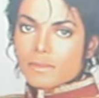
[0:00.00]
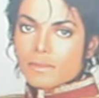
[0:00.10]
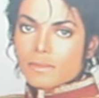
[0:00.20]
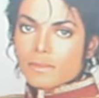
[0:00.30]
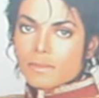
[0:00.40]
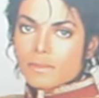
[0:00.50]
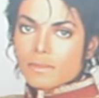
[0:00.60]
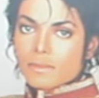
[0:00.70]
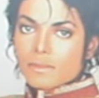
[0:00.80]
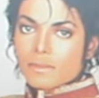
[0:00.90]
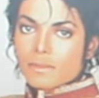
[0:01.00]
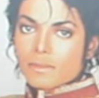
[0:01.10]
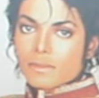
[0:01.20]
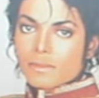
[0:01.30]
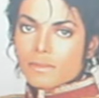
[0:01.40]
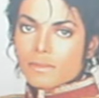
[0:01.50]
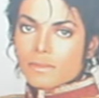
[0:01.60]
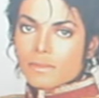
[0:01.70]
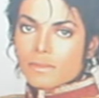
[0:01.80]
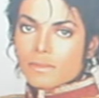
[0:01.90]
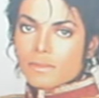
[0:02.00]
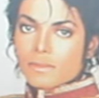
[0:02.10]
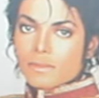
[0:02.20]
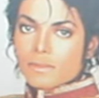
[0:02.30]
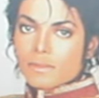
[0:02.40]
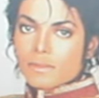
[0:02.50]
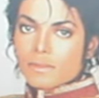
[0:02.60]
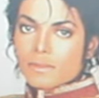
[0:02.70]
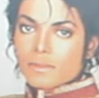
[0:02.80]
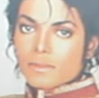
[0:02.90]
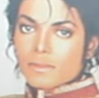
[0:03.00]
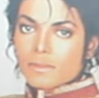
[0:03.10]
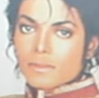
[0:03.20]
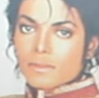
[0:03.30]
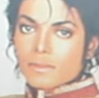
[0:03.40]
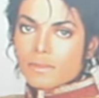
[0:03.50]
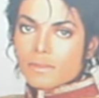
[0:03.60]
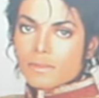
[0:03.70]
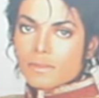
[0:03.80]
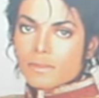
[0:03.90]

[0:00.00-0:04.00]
The person shown says nothing.